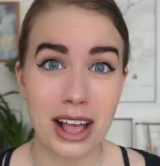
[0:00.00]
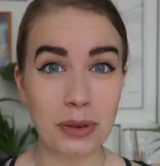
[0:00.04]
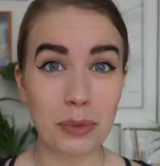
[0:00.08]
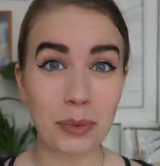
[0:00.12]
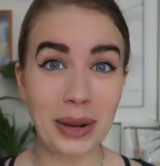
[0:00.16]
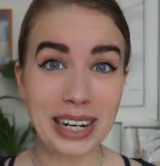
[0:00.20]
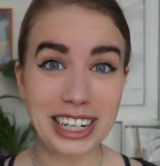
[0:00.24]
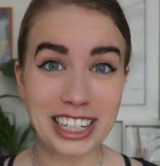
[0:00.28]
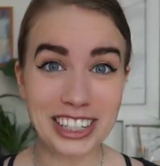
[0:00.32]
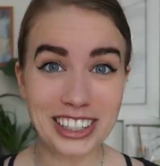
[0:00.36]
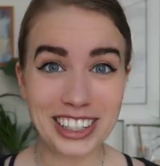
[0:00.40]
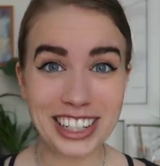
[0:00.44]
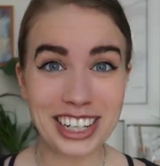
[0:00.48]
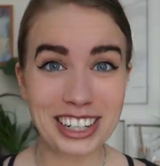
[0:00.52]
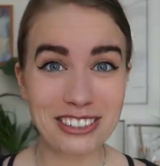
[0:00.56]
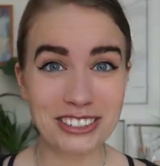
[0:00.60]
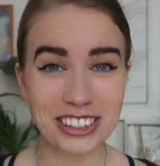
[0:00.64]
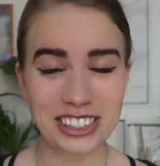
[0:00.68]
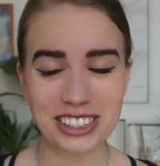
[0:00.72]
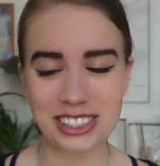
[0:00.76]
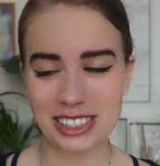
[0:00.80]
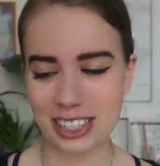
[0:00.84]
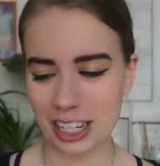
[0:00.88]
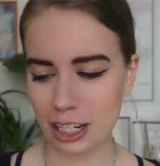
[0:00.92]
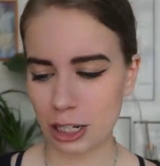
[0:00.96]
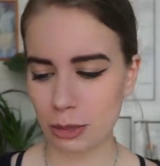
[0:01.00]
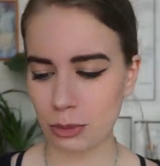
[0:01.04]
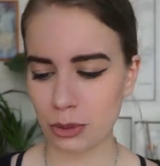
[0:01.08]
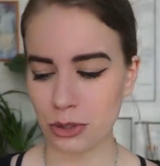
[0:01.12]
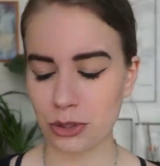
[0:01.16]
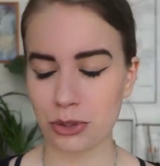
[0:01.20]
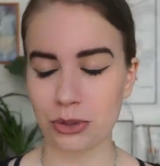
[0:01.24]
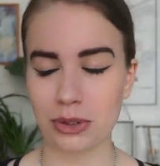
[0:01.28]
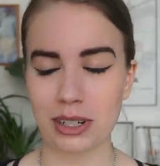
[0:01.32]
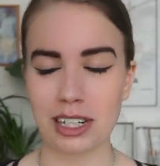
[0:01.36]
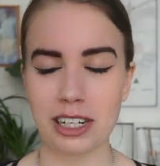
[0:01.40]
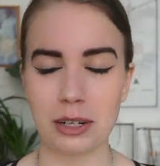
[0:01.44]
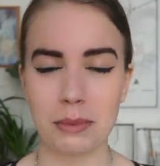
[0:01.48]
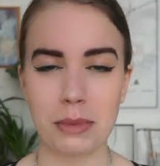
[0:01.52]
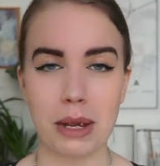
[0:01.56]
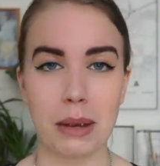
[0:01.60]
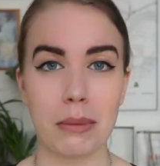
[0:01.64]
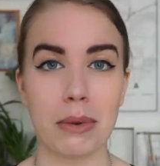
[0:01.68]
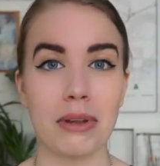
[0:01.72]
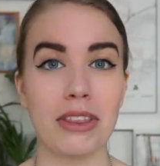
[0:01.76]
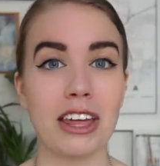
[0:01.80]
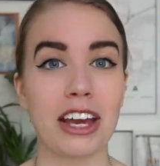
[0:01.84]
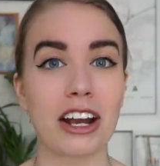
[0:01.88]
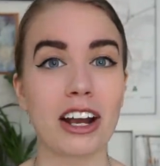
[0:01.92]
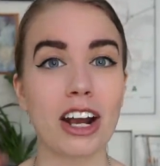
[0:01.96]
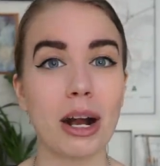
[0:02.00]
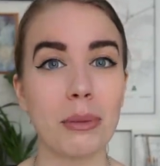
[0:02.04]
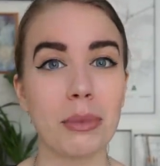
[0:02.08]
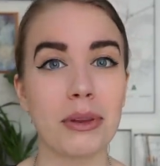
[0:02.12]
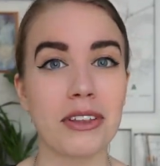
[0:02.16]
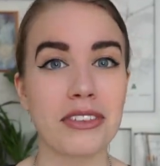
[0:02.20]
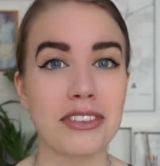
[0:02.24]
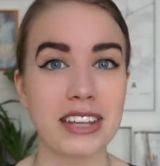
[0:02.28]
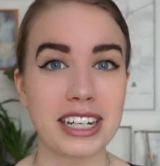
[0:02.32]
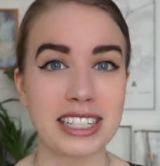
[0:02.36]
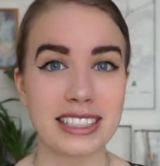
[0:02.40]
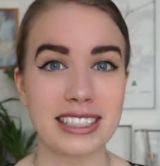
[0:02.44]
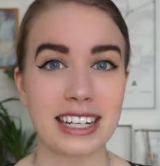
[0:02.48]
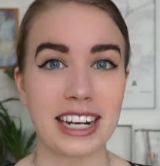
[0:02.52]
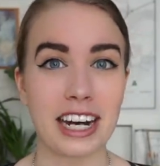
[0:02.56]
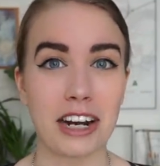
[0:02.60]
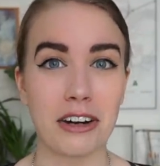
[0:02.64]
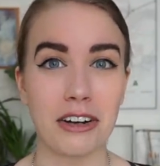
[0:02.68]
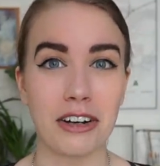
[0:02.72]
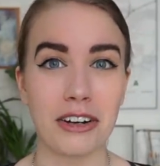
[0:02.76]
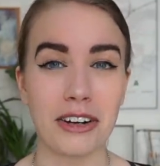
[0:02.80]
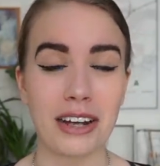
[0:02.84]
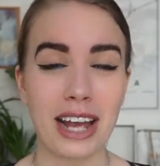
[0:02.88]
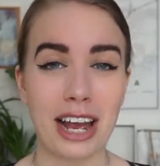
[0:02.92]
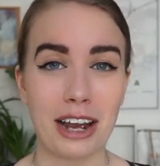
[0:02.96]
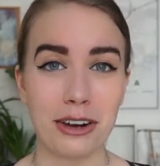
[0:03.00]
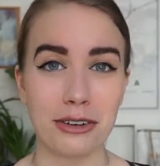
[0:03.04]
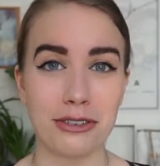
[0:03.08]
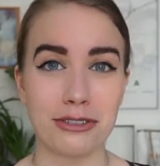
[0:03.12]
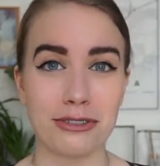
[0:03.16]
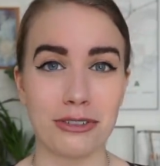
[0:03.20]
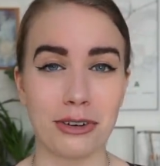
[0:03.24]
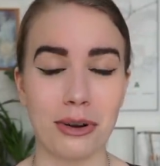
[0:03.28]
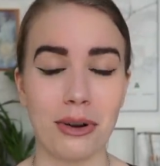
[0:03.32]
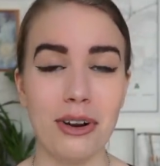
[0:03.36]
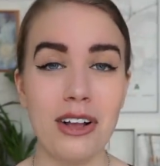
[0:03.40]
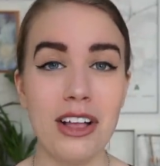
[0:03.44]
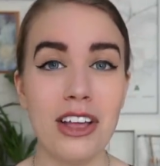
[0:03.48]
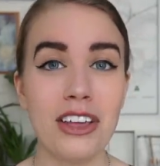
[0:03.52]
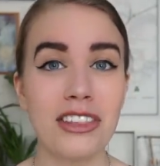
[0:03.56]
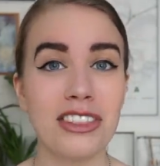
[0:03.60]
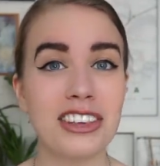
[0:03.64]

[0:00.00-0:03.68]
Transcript: When looking for sustainable toilet paper, there are a couple of things that I look out for.